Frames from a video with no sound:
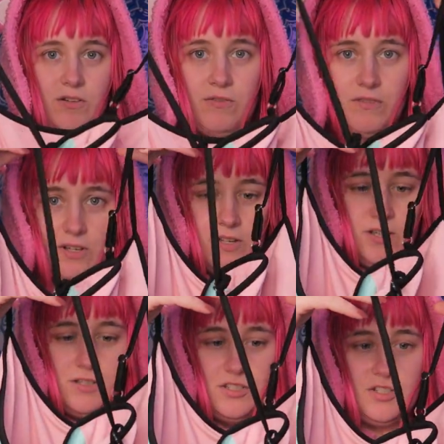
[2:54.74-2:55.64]
Little,
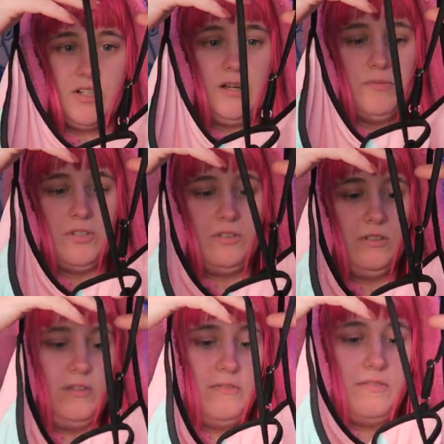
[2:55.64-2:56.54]
these straps are a
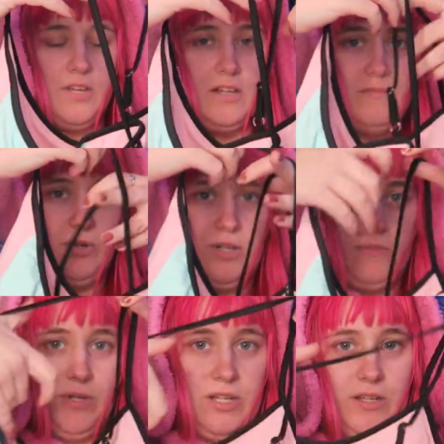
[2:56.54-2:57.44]
little thin, but I
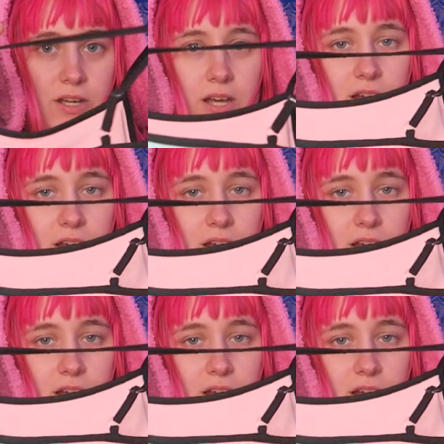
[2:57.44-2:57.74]
mean,